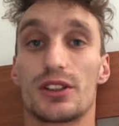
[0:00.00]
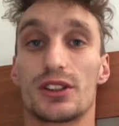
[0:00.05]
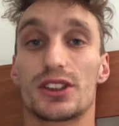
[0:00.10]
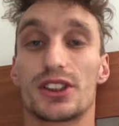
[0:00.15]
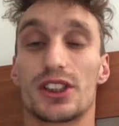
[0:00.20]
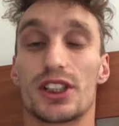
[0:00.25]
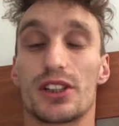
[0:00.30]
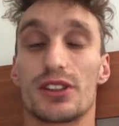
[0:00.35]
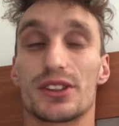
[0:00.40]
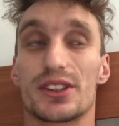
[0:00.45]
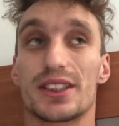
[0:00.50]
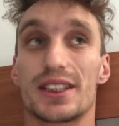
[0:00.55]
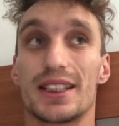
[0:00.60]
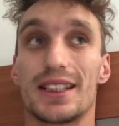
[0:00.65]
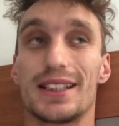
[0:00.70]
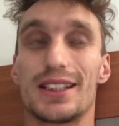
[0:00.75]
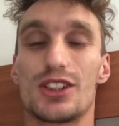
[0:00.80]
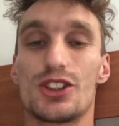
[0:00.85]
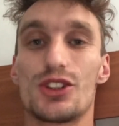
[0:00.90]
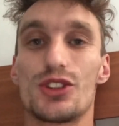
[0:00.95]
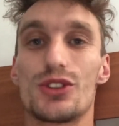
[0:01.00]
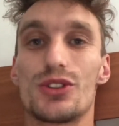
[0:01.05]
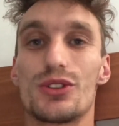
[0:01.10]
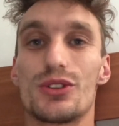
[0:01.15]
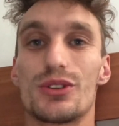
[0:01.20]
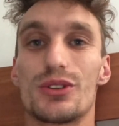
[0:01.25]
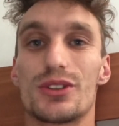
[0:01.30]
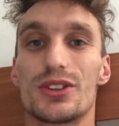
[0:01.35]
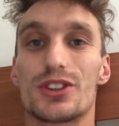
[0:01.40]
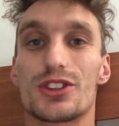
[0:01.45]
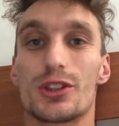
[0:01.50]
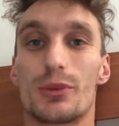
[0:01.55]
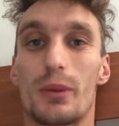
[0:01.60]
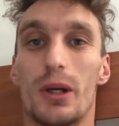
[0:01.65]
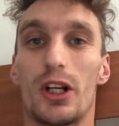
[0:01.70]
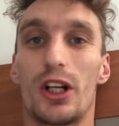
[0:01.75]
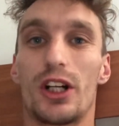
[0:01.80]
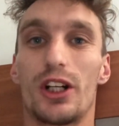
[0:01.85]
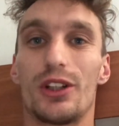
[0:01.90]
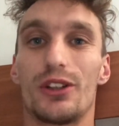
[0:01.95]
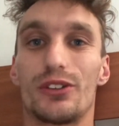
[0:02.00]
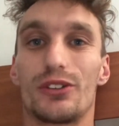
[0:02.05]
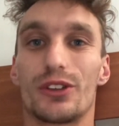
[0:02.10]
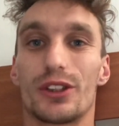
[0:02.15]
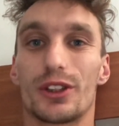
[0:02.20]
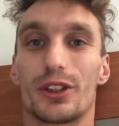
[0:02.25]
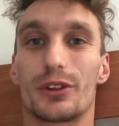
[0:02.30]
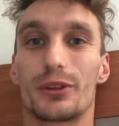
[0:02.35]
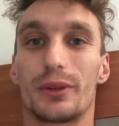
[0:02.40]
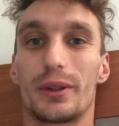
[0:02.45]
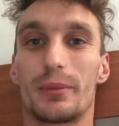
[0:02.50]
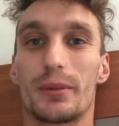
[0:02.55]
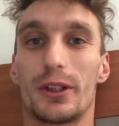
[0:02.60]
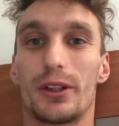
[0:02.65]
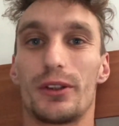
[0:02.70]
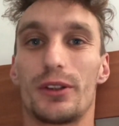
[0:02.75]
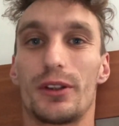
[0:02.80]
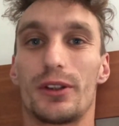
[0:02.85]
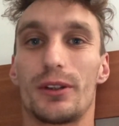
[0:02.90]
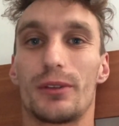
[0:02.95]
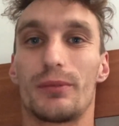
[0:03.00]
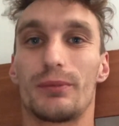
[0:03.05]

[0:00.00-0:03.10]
shall see you tomorrow for the career mode.